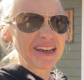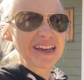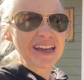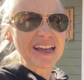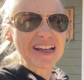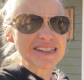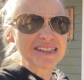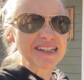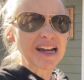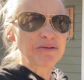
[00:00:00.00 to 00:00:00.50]

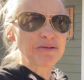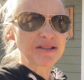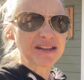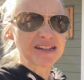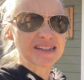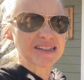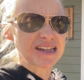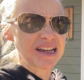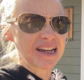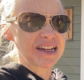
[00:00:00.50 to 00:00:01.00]
it's not really
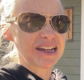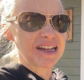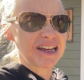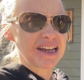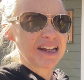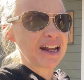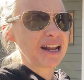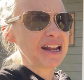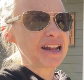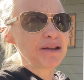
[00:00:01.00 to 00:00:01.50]
sinking
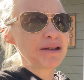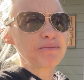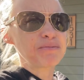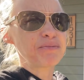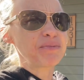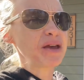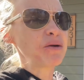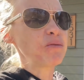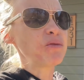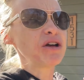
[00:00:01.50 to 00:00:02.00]
in. And
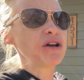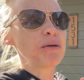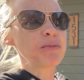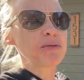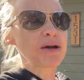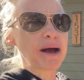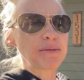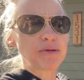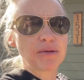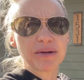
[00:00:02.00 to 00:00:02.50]
it will
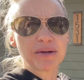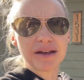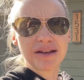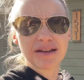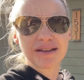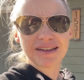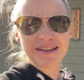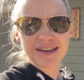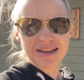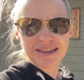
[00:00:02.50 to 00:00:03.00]
probably
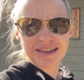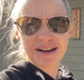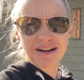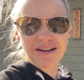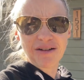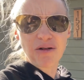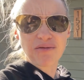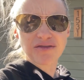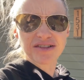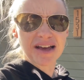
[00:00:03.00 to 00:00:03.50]
get
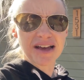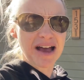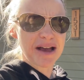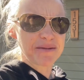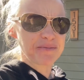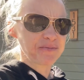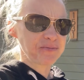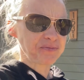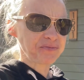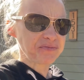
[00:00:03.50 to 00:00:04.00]
there over
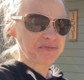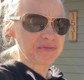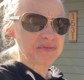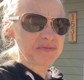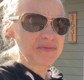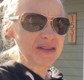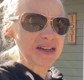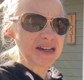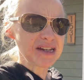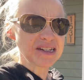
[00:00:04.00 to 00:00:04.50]
time.
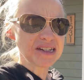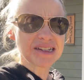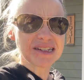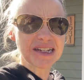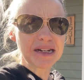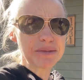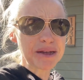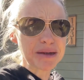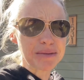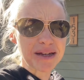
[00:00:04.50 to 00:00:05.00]
It's just
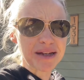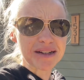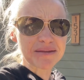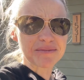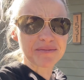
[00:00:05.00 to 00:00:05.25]
going to be a bit.